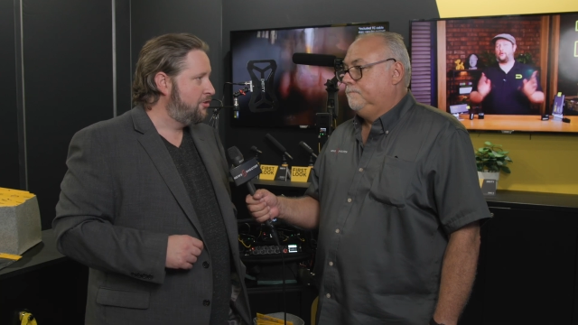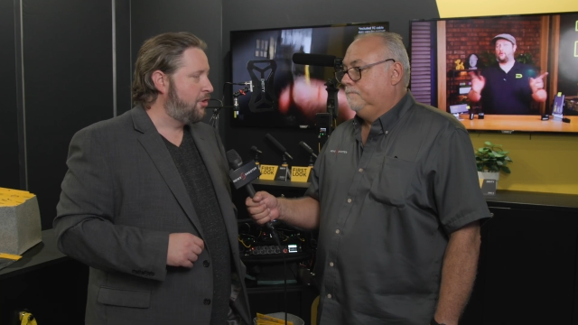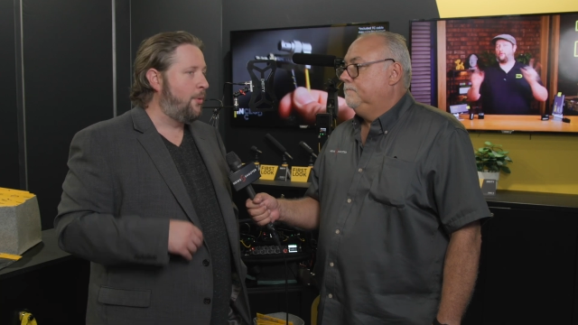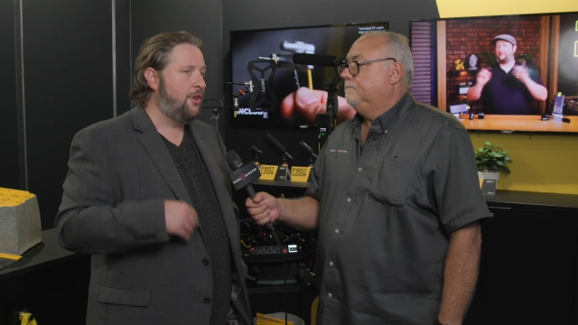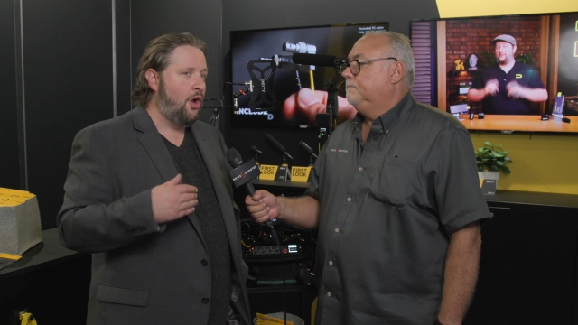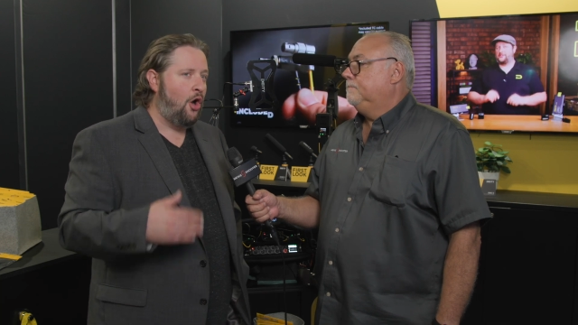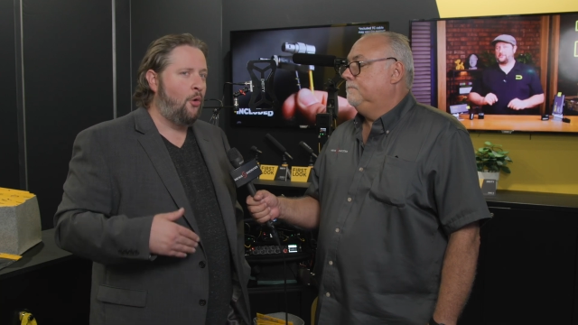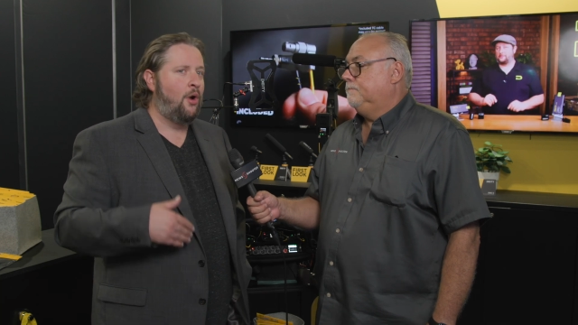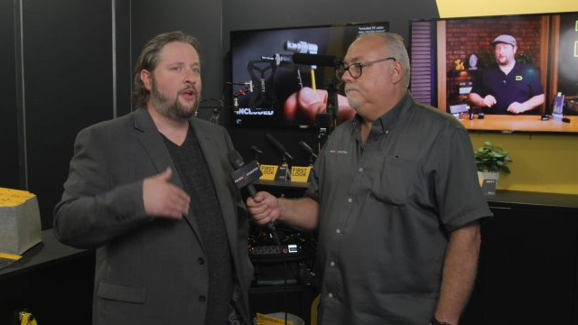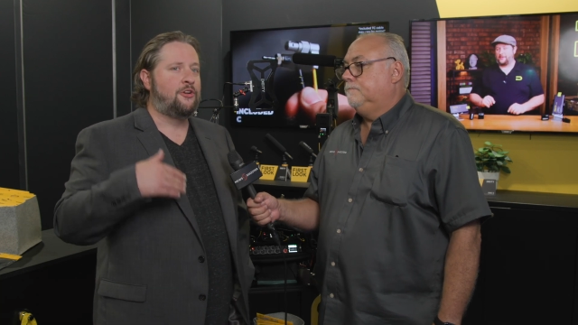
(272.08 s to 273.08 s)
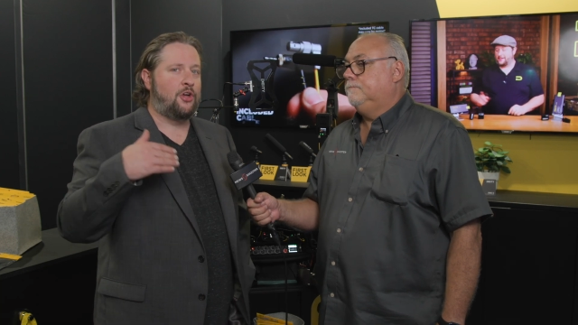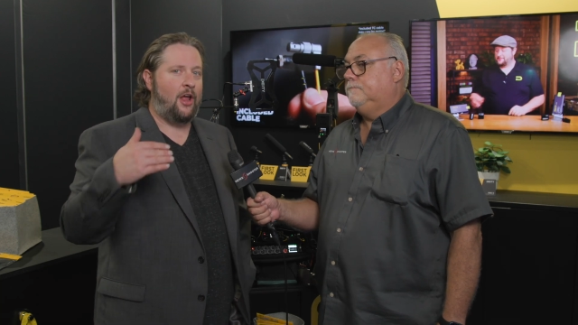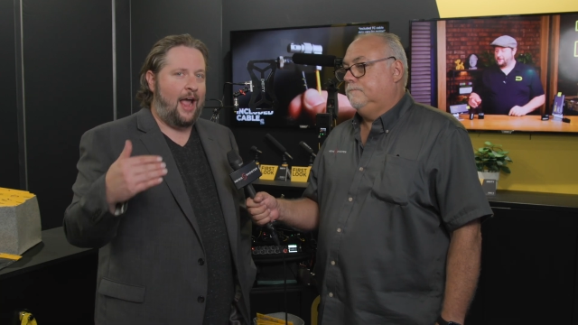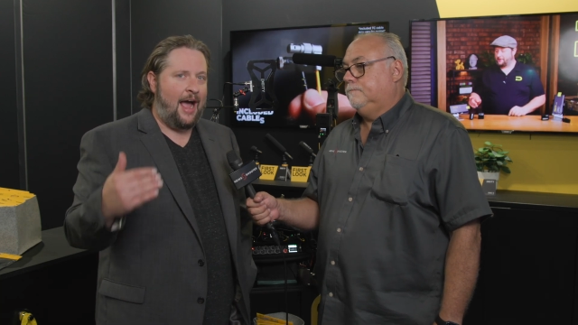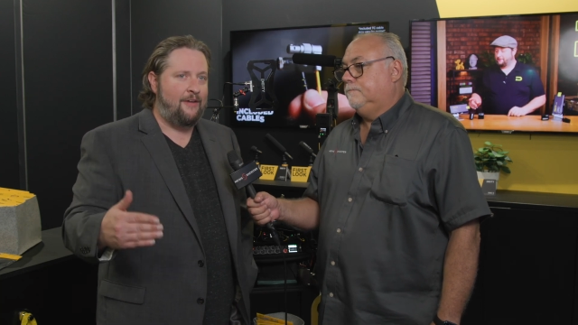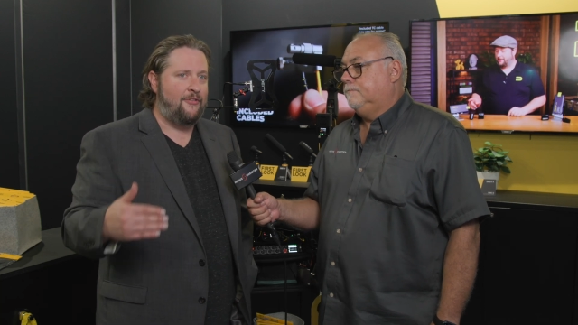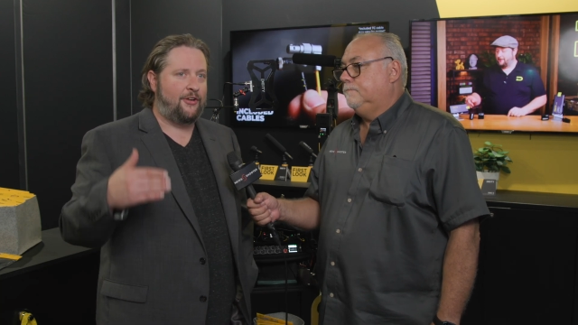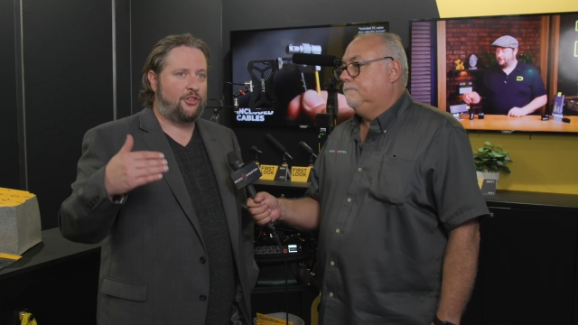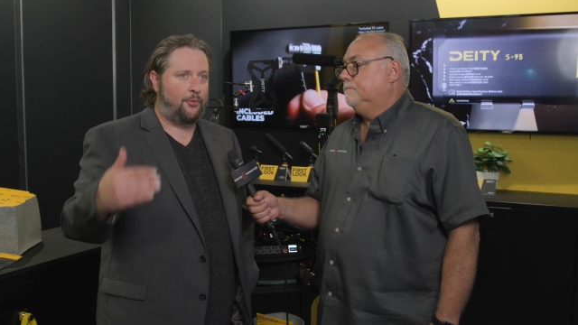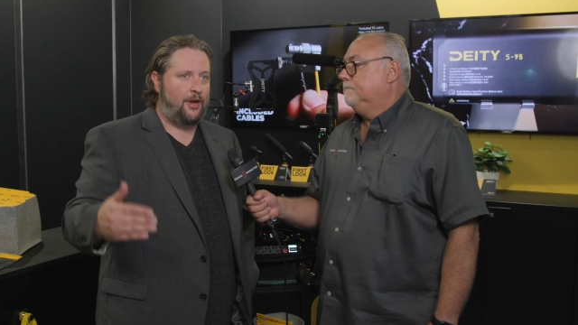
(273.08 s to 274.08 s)
Speaker 1: So we know there's an avid
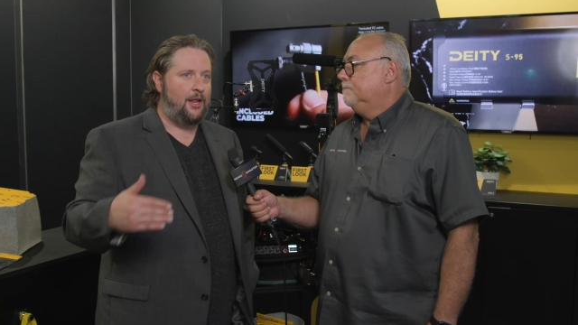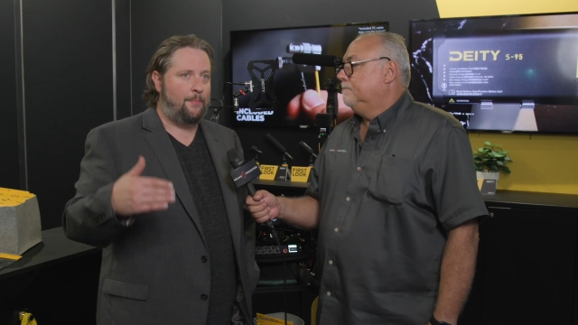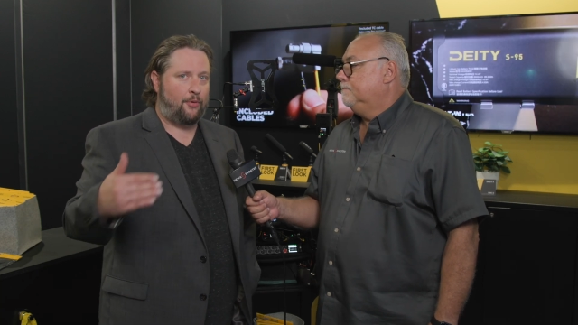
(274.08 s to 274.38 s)
3D